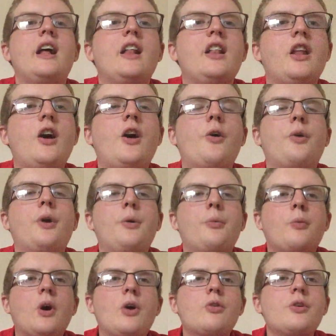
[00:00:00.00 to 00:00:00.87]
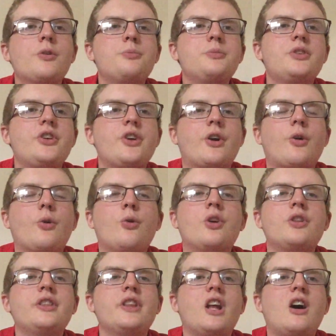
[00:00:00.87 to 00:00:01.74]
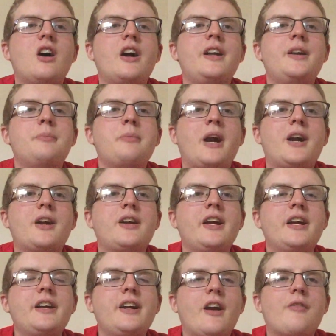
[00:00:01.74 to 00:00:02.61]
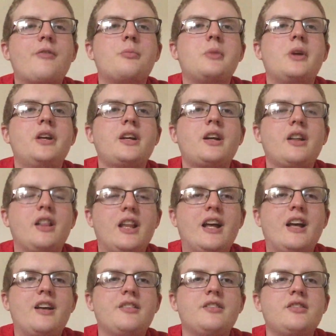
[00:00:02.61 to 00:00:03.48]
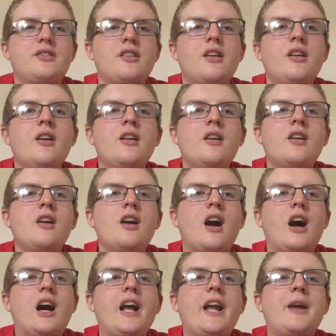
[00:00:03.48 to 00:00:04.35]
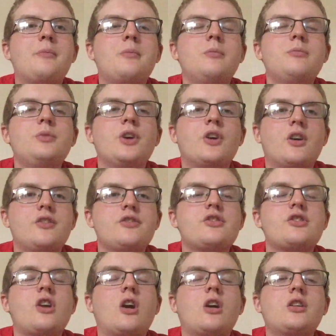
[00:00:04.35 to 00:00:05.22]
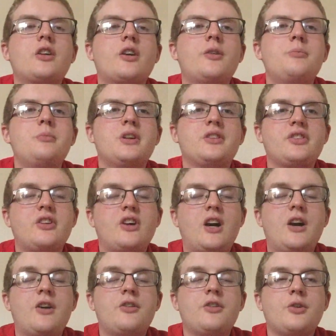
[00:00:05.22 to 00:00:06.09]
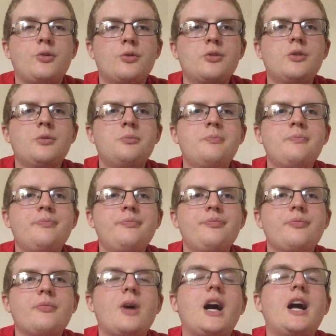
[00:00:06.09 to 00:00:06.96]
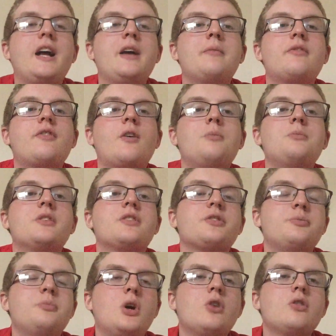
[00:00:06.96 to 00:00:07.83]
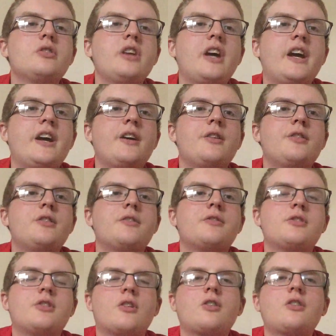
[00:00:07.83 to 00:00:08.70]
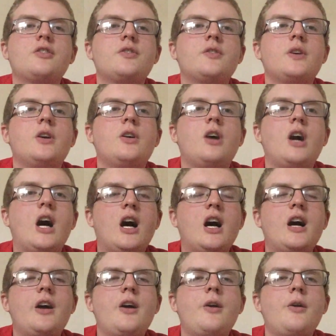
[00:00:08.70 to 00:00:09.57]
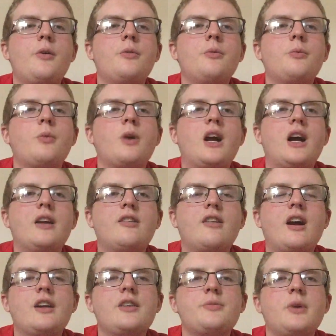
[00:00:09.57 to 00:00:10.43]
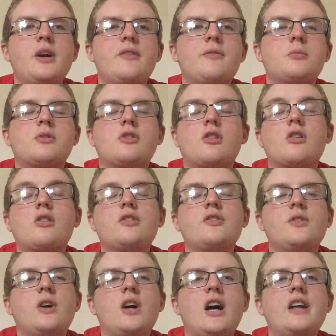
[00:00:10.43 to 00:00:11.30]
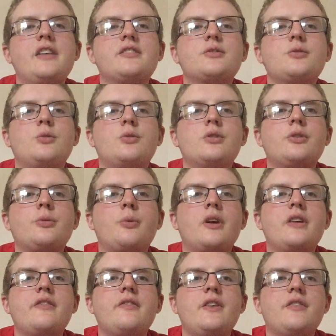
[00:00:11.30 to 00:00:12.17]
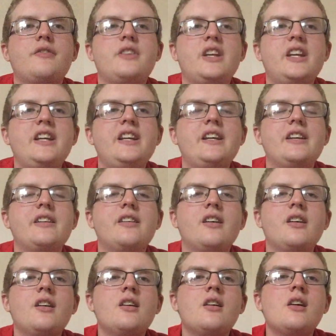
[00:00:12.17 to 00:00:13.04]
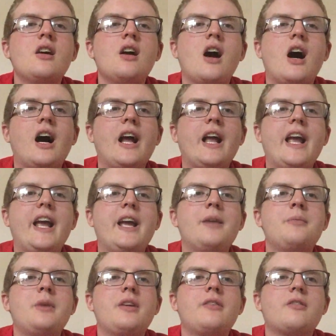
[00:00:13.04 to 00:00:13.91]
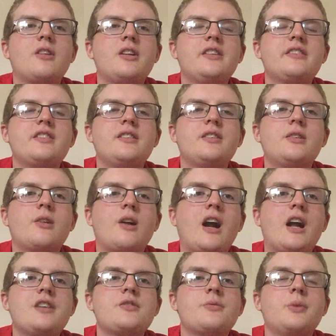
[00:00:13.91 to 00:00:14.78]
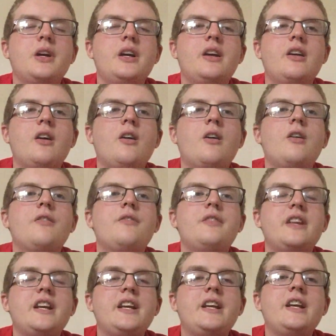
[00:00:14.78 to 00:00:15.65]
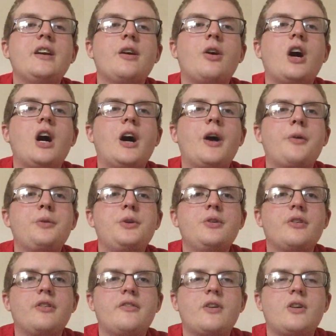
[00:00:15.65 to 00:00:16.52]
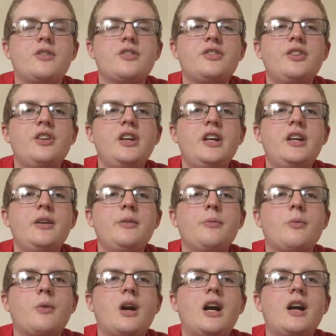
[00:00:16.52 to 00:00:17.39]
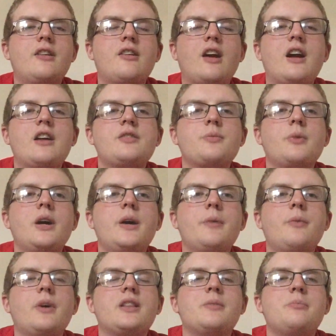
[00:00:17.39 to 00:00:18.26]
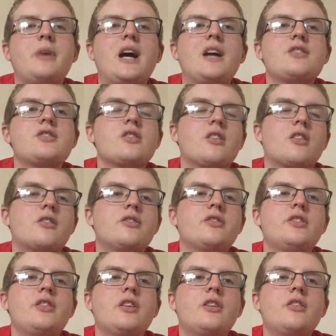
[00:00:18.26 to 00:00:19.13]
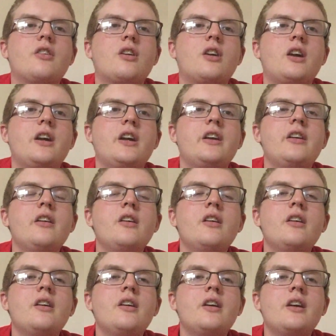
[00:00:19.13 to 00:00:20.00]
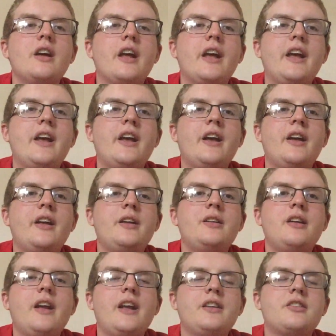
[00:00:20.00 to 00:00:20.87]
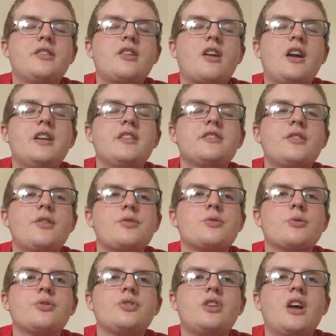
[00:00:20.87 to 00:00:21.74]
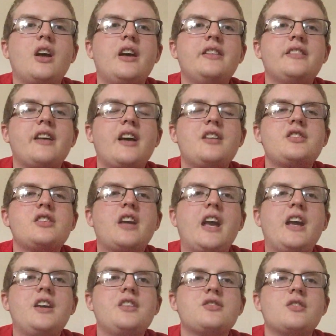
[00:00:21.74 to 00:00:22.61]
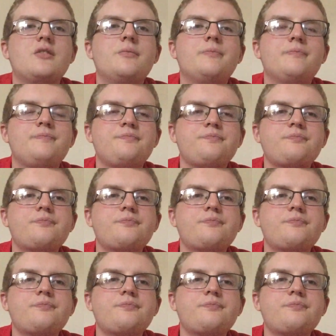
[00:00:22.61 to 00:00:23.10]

Hello, and welcome to your online American government class. I am your instructor, Mr. Aaron Holcomb. I am from the small town of Crooksville, Ohio, where I graduated from Crooksville High School in 2015. I am a recent graduate of The Ohio University, where I graduated with a bachelor's degree in integrated social studies education.